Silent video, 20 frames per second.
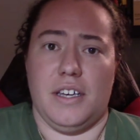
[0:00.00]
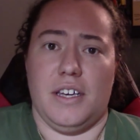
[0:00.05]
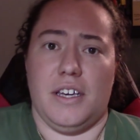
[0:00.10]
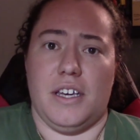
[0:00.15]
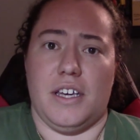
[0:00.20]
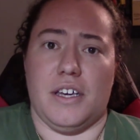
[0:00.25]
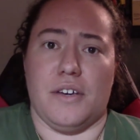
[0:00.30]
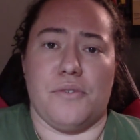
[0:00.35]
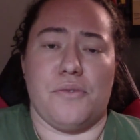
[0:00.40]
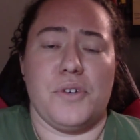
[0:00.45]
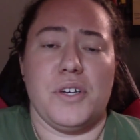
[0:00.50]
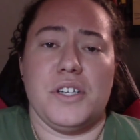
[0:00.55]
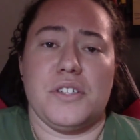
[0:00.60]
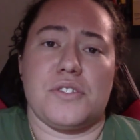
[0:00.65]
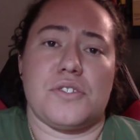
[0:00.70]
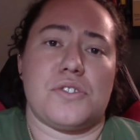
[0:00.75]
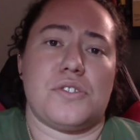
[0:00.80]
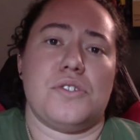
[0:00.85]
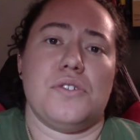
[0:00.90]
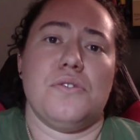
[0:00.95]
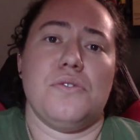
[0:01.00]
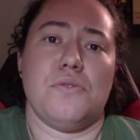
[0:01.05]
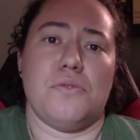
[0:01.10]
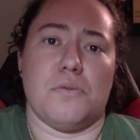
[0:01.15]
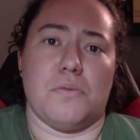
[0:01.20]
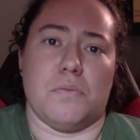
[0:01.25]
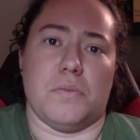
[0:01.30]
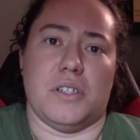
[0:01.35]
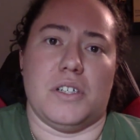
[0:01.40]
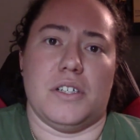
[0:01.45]
If we
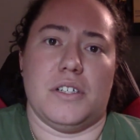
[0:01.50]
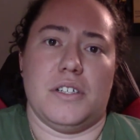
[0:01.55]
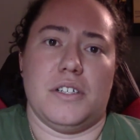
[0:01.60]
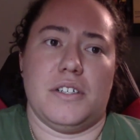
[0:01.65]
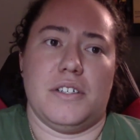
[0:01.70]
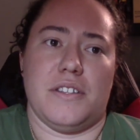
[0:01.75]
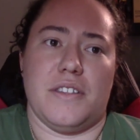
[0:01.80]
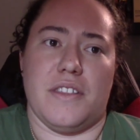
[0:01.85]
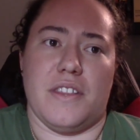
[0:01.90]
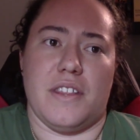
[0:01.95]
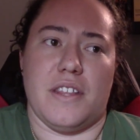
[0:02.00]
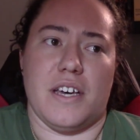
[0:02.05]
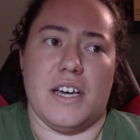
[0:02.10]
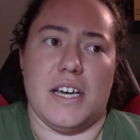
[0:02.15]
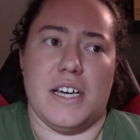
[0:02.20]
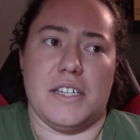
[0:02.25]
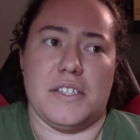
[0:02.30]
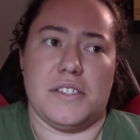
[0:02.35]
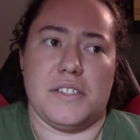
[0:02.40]
assume that